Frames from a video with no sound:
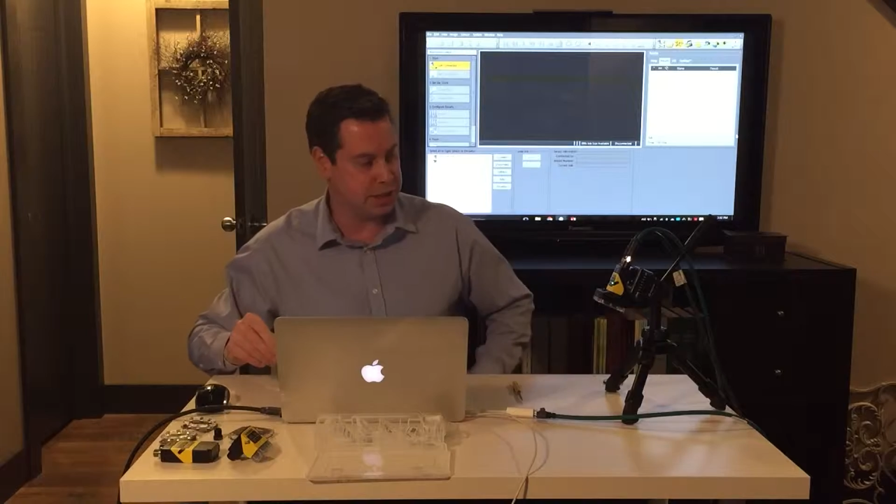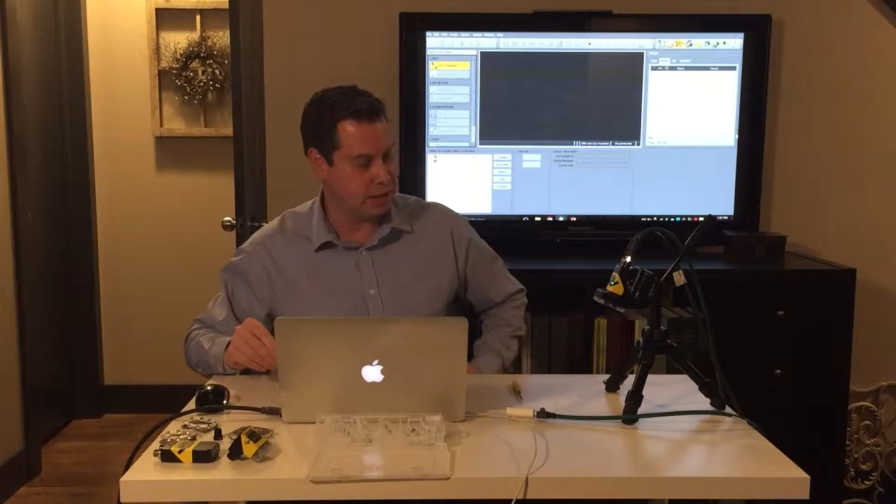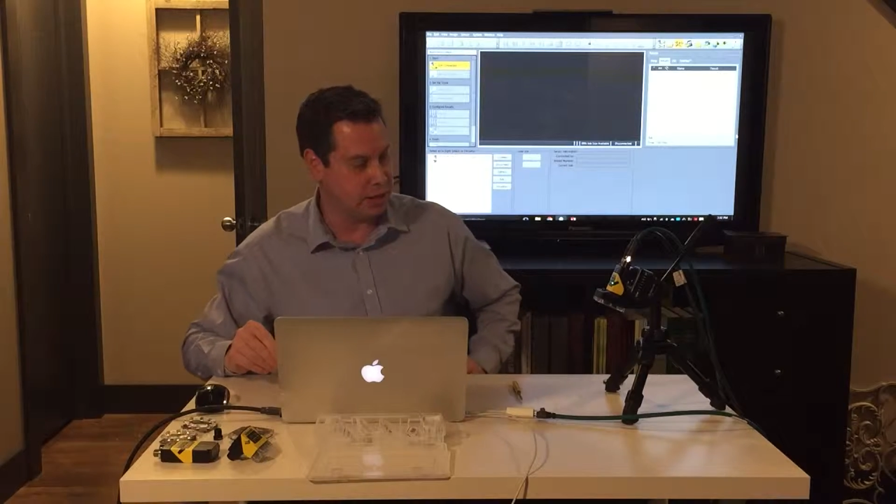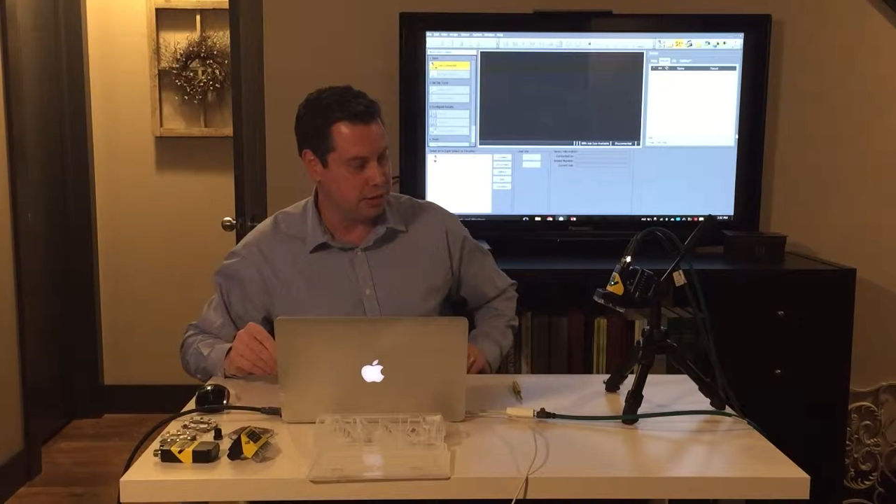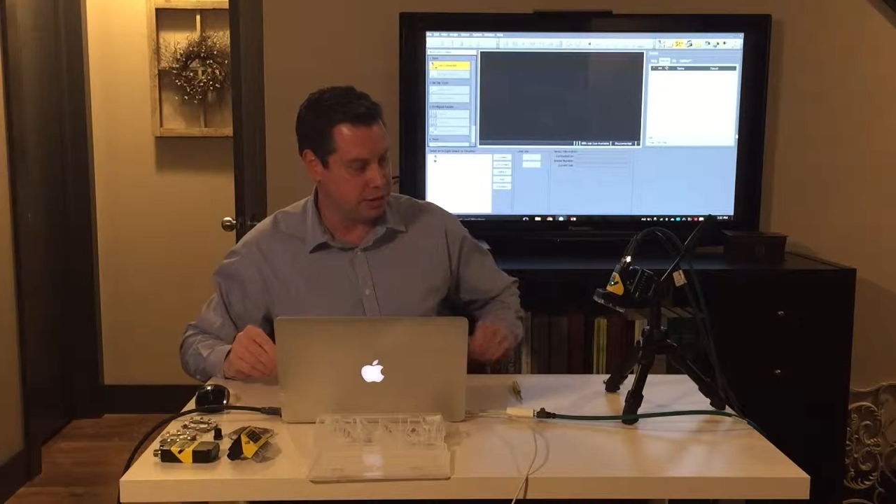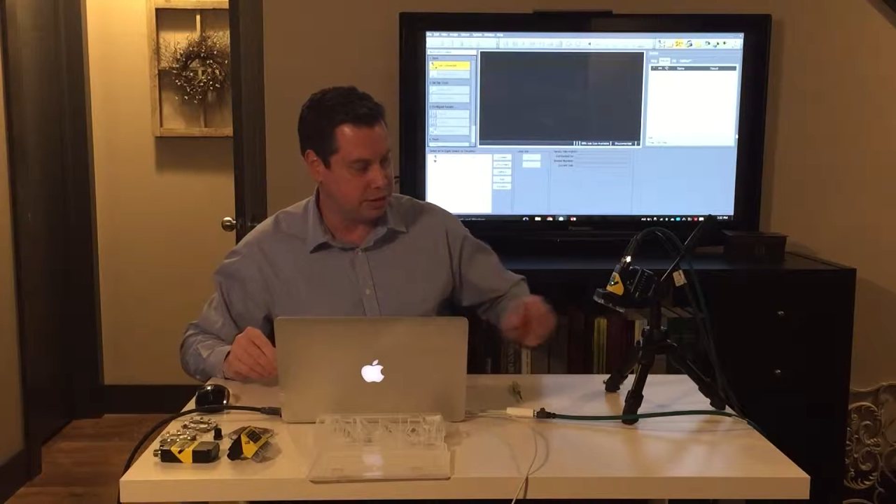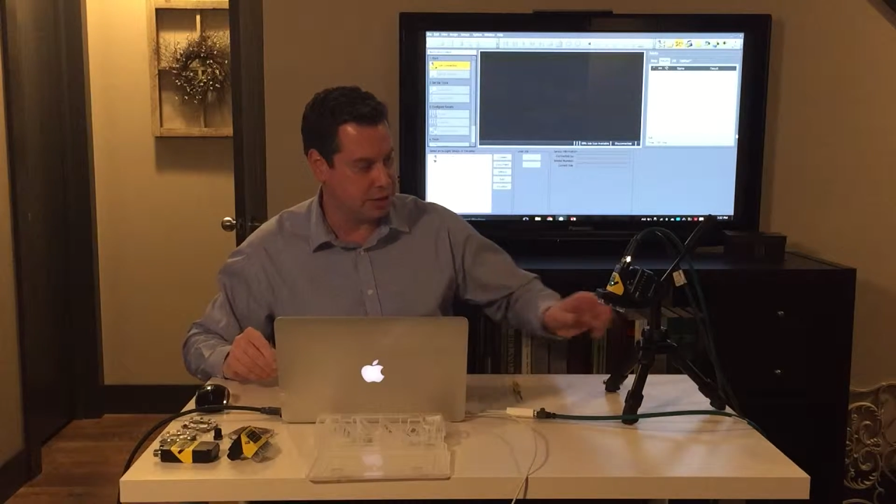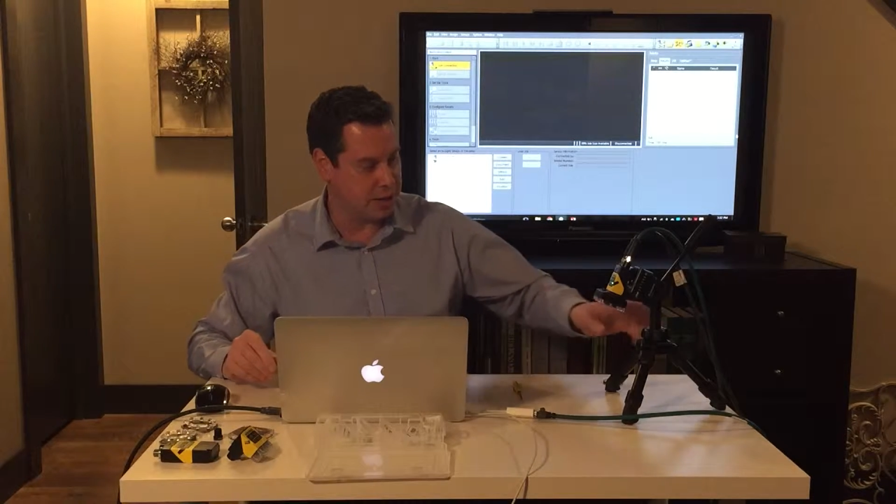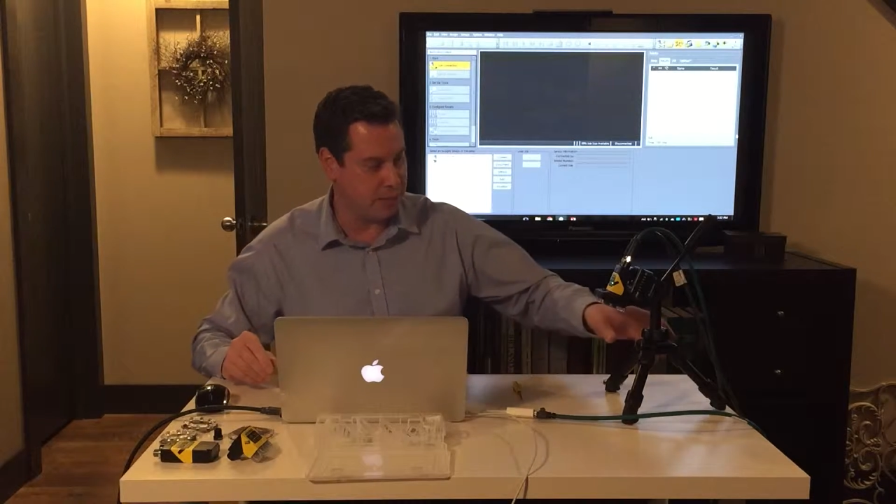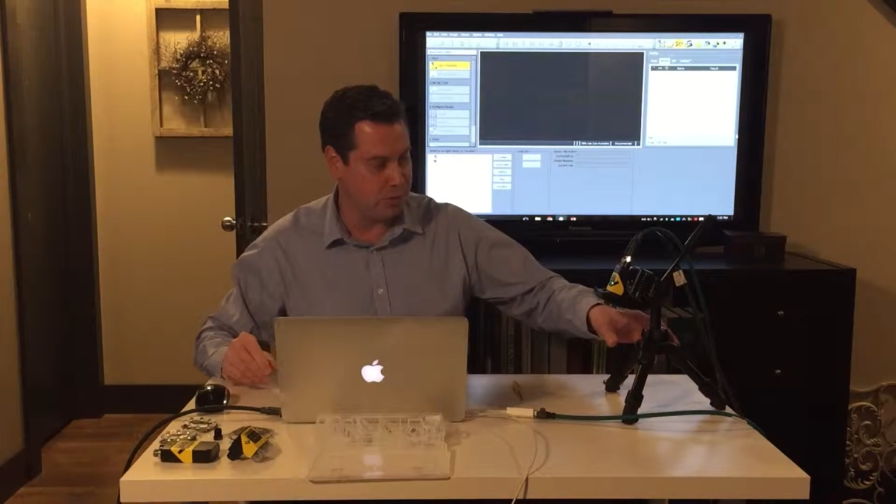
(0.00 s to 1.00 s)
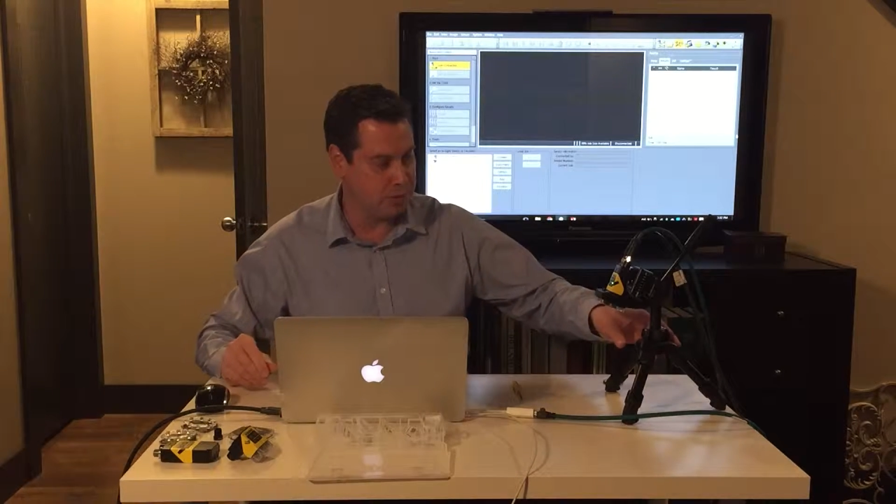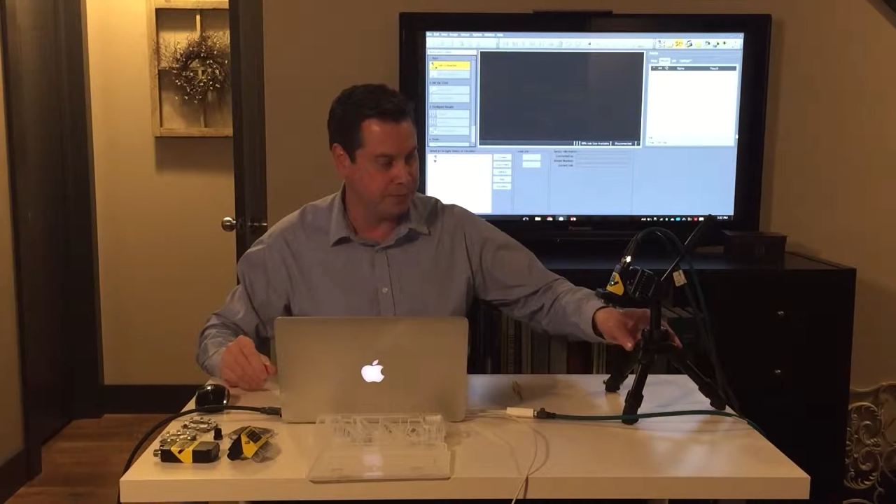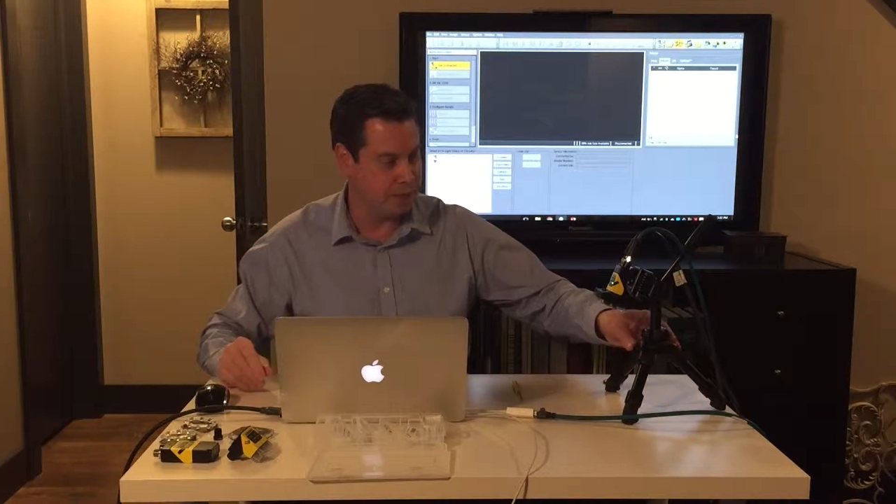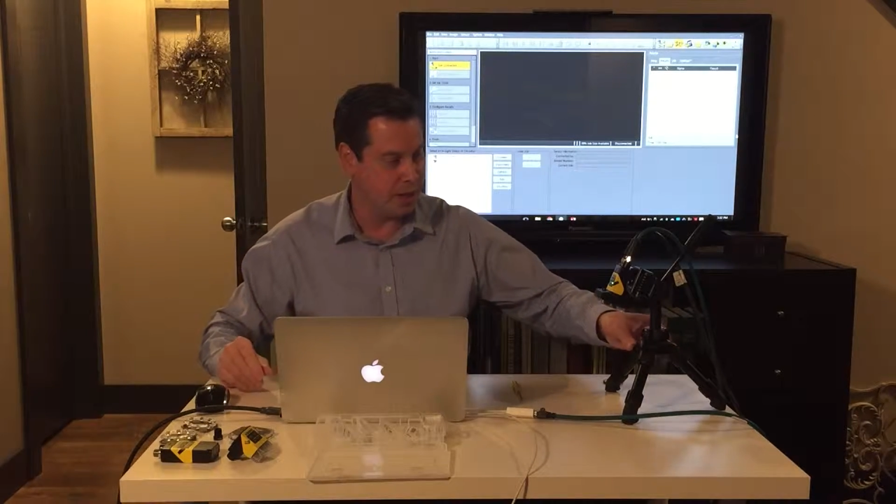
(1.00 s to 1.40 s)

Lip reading: take a look at the demo.